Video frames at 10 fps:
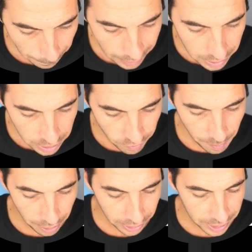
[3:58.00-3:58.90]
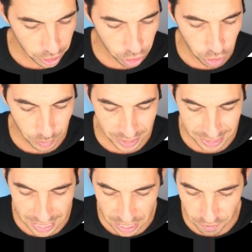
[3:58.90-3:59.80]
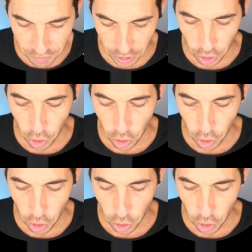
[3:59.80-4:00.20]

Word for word: millions of Americans to receive